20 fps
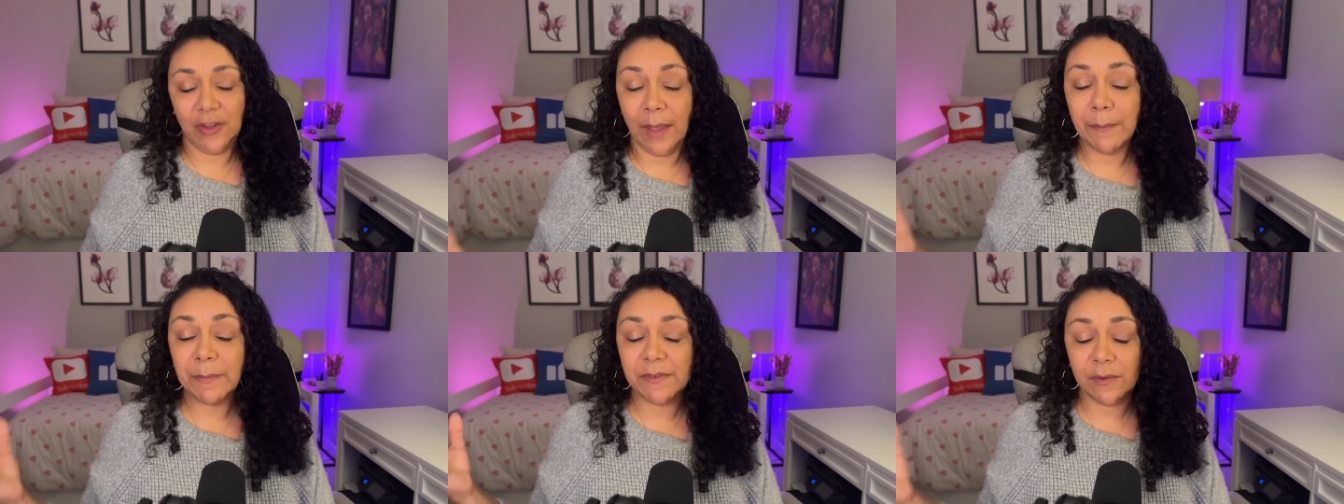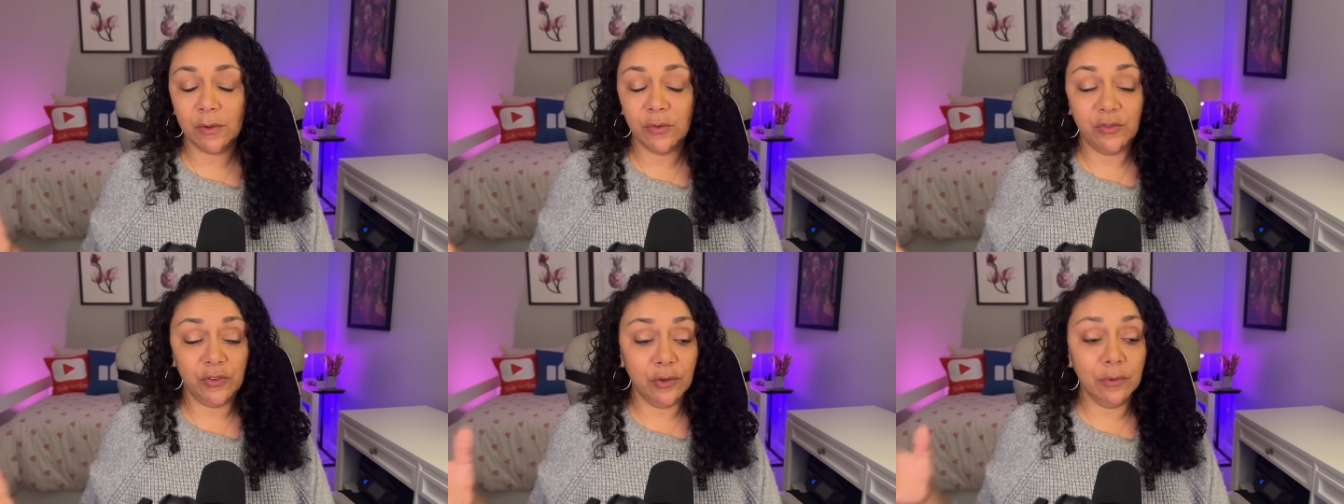
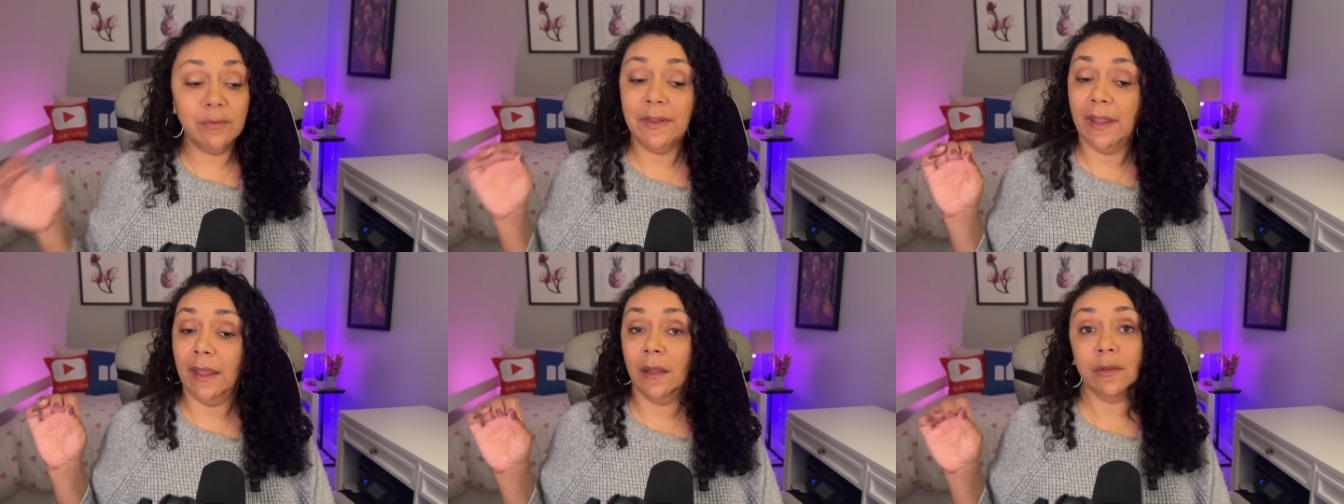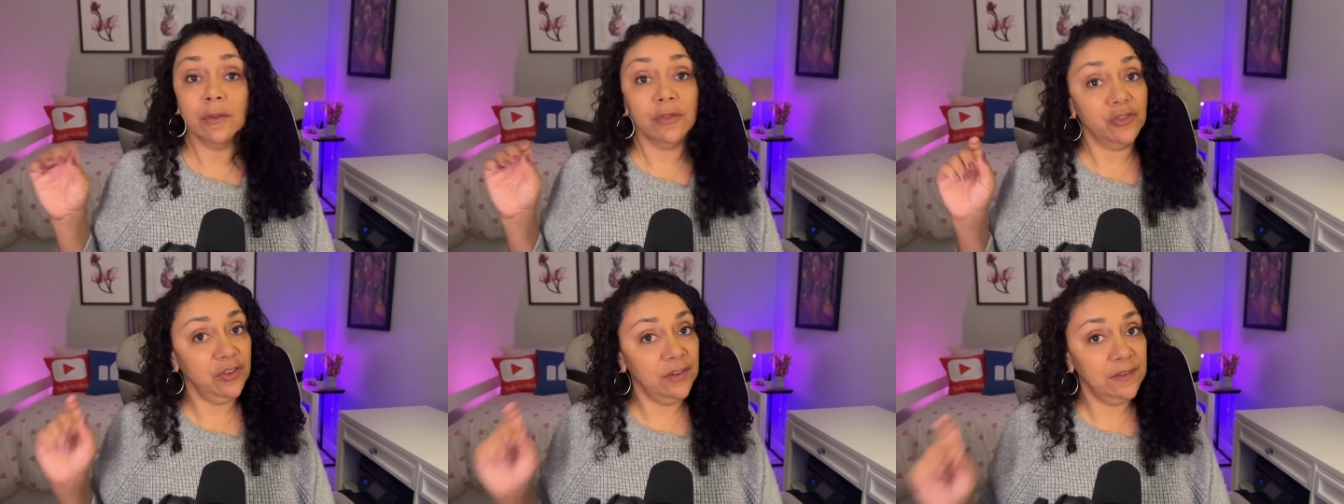episode two.
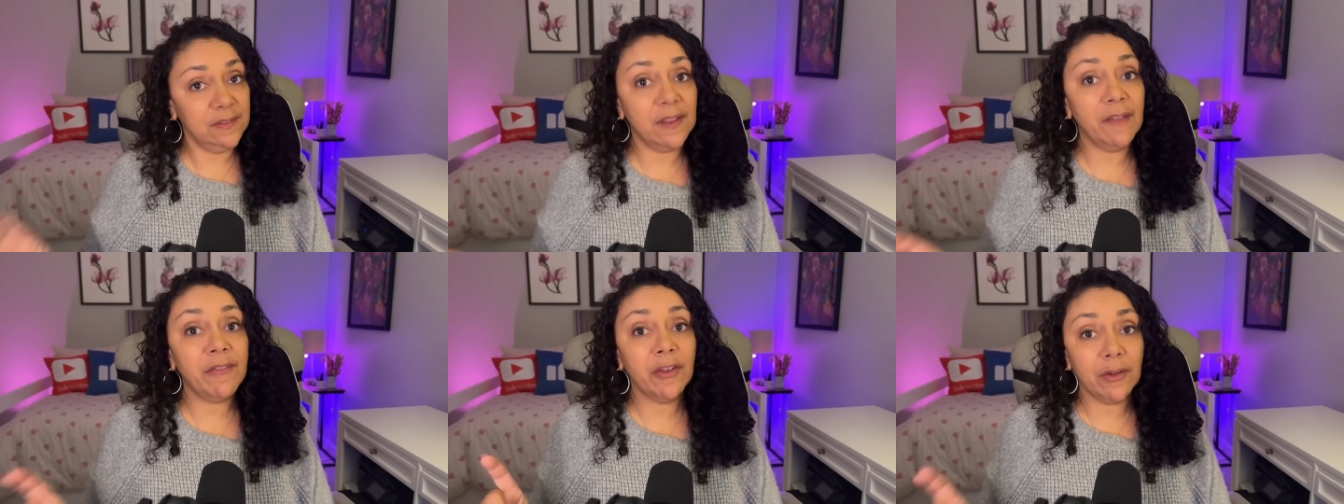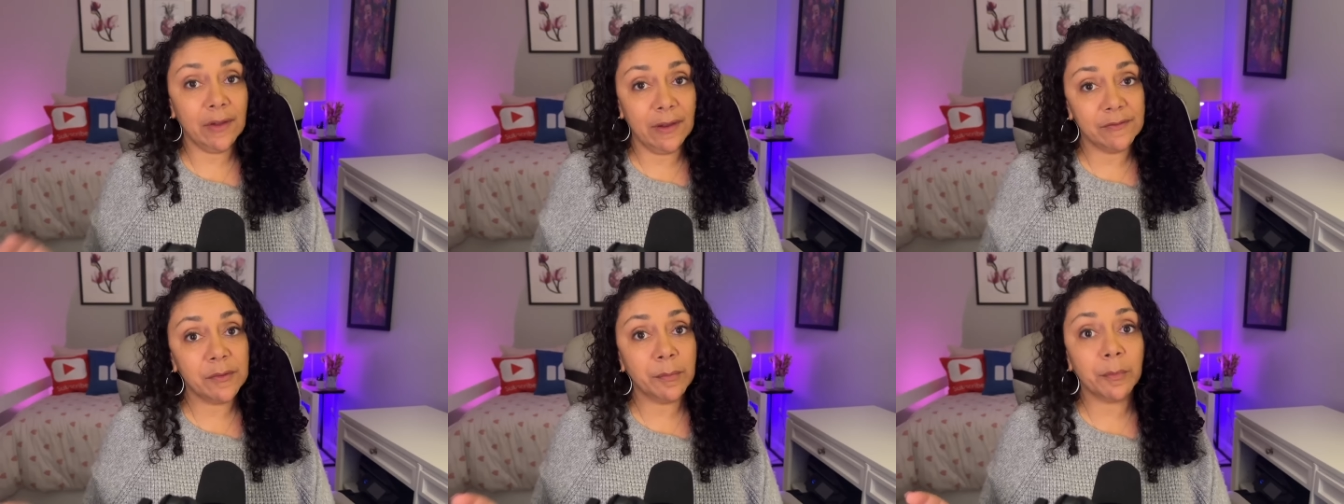Now, she's definitely
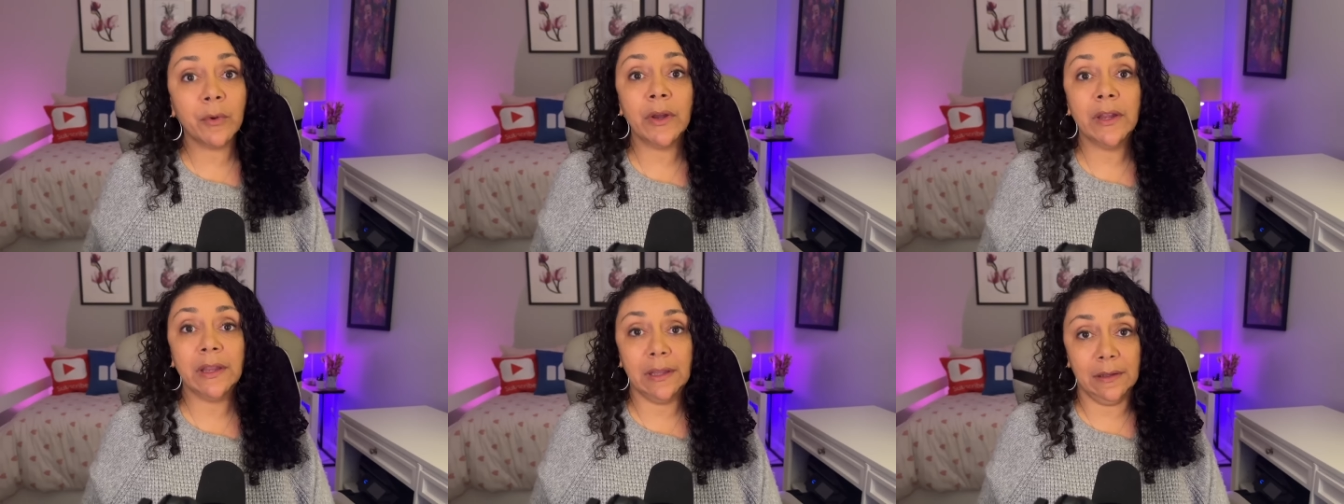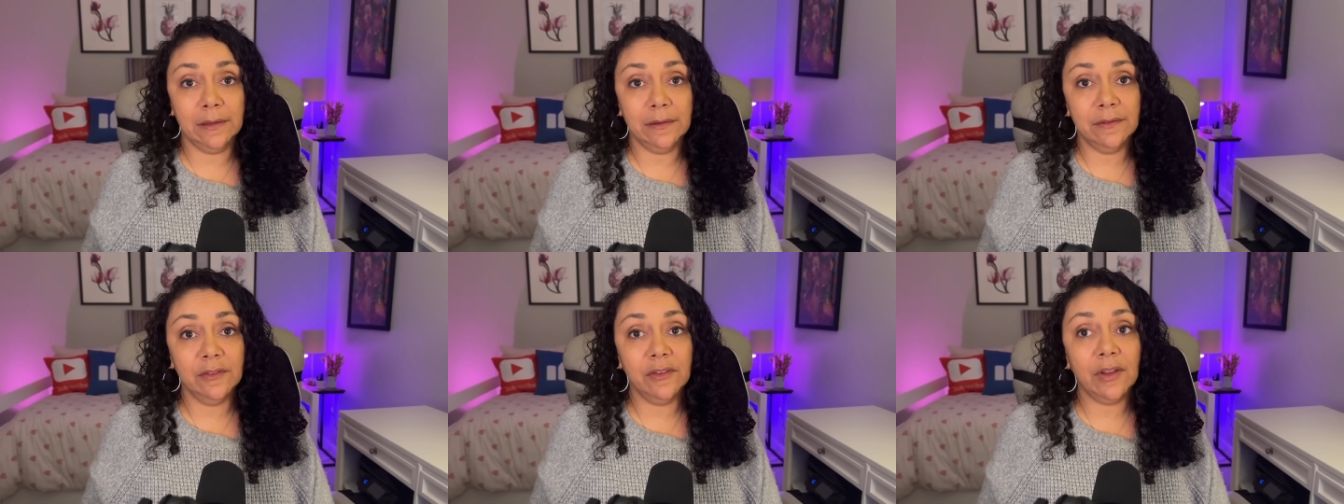going to have to bring it.